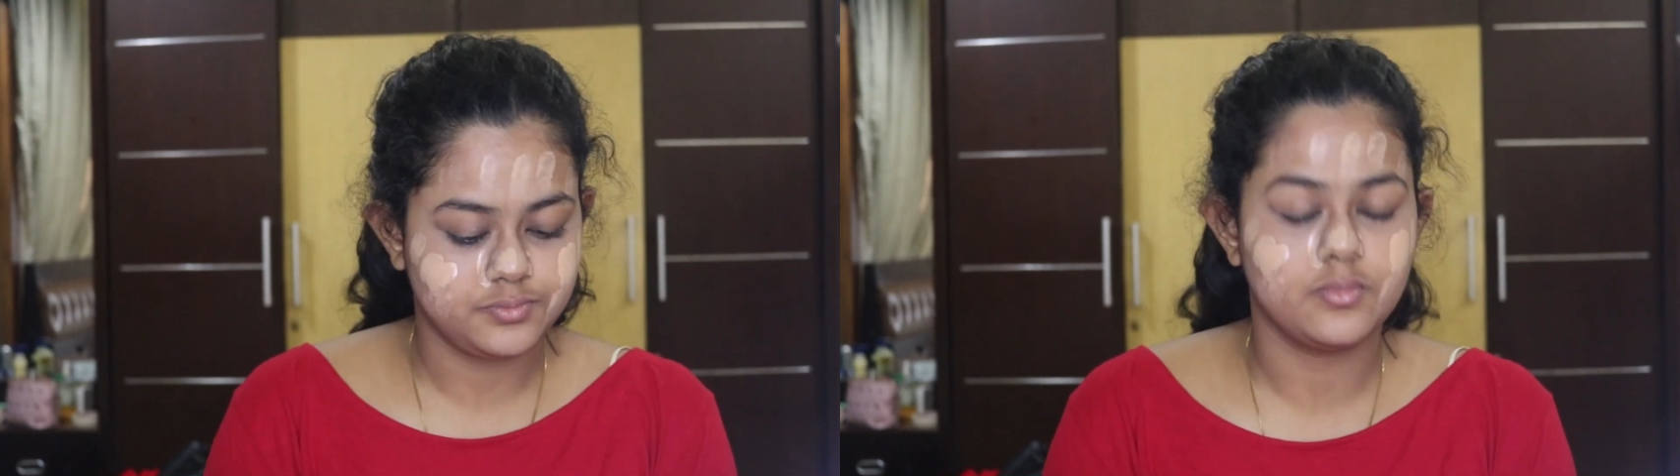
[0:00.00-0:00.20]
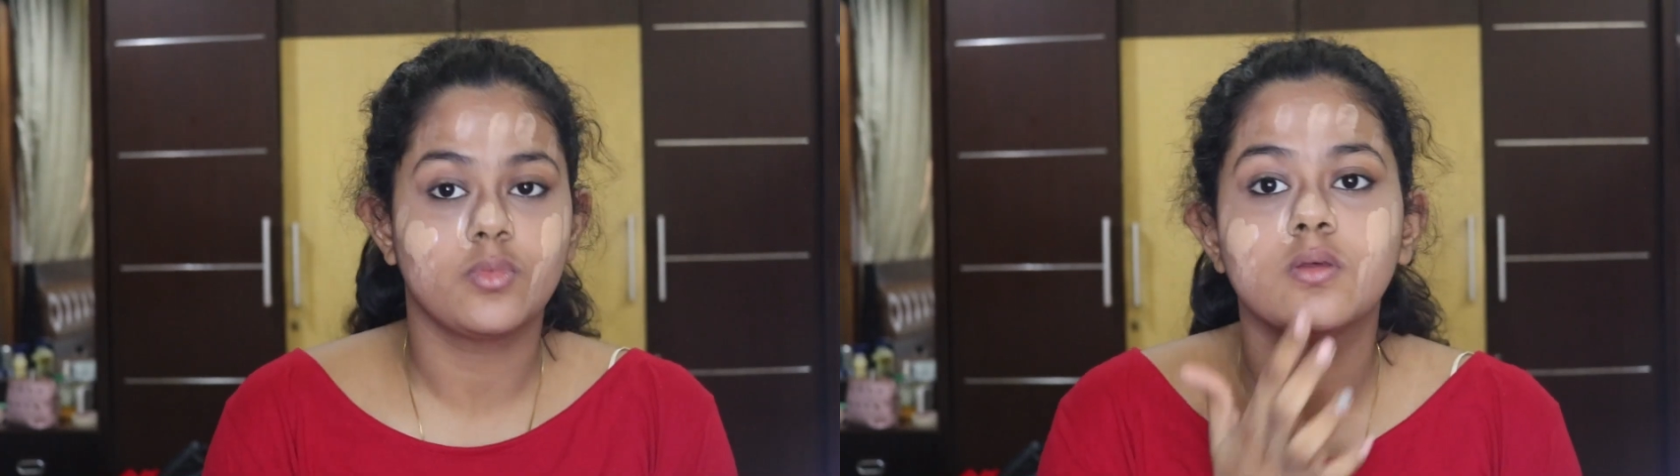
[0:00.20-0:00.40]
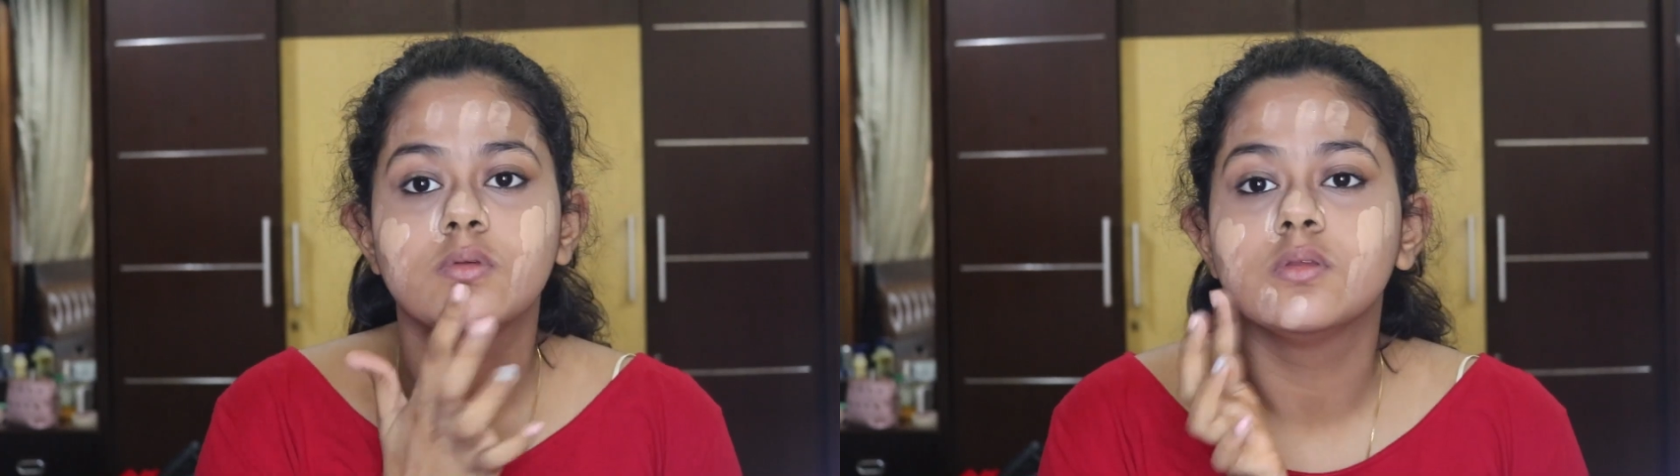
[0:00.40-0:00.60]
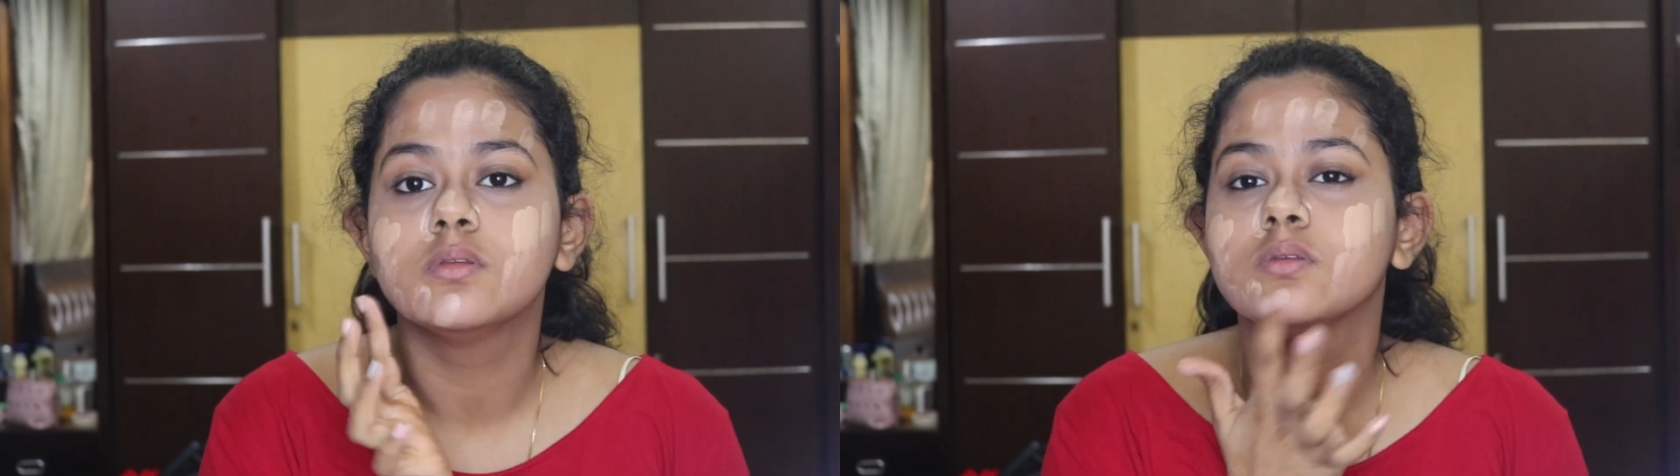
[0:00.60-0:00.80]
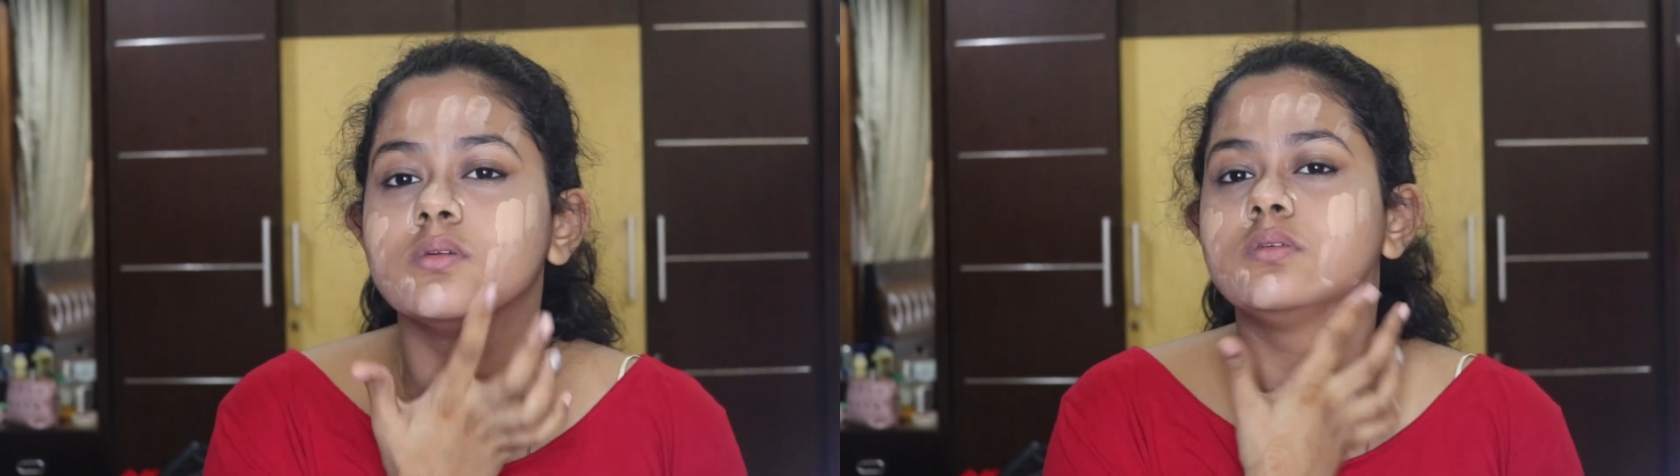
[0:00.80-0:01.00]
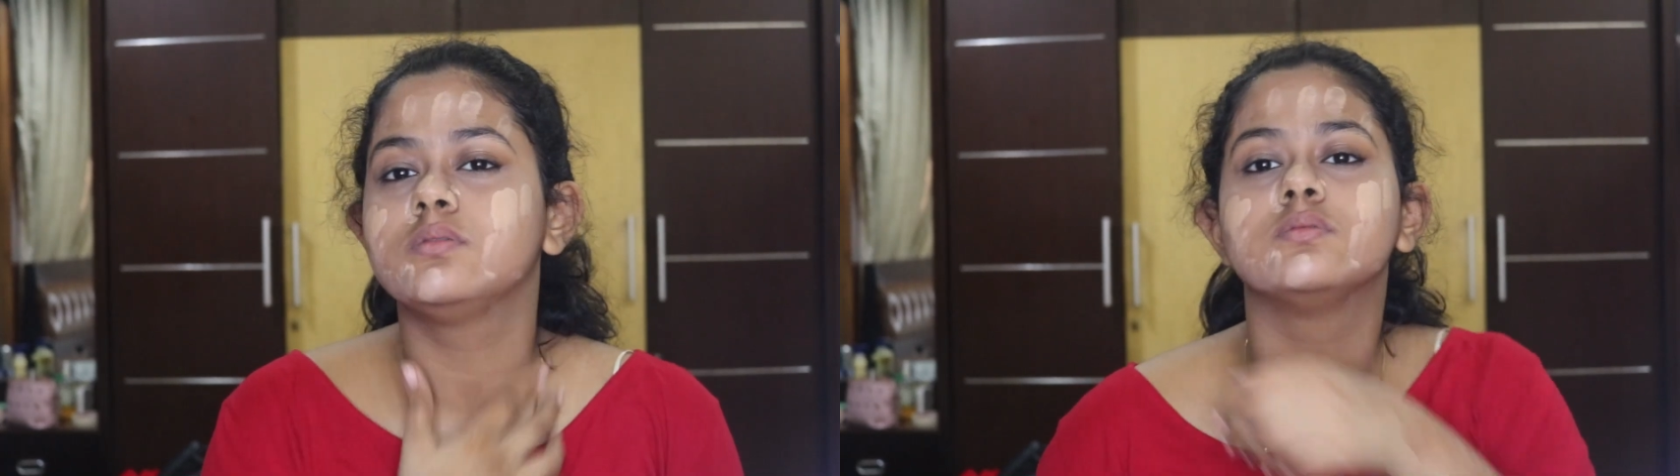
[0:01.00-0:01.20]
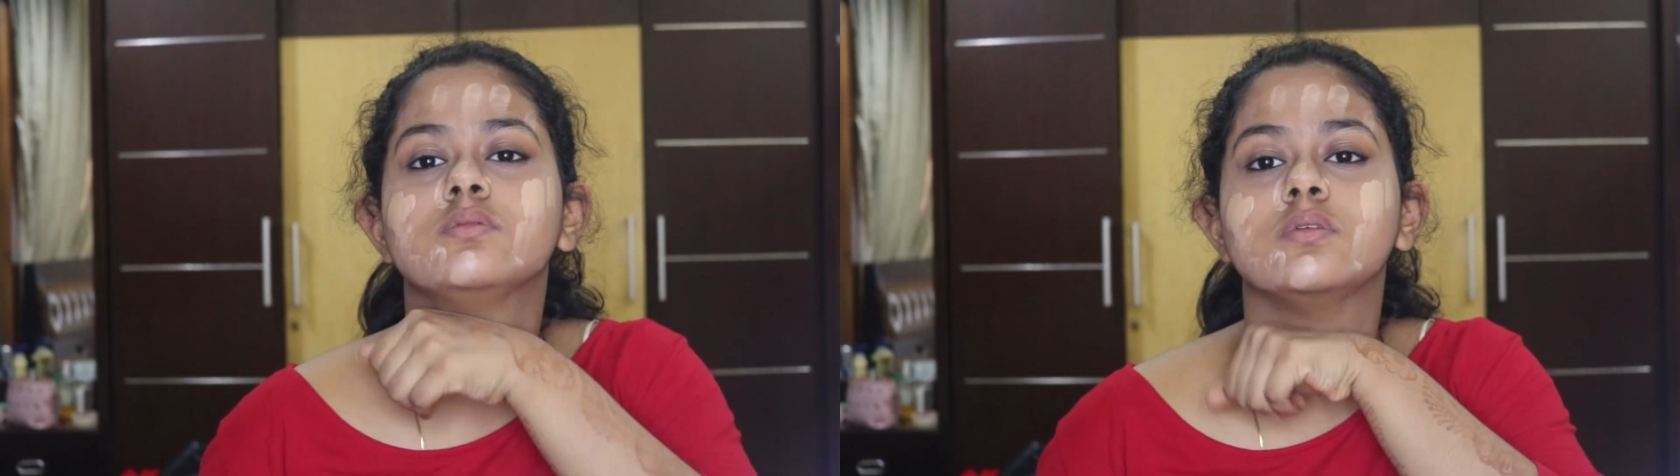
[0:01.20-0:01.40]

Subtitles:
I will be blending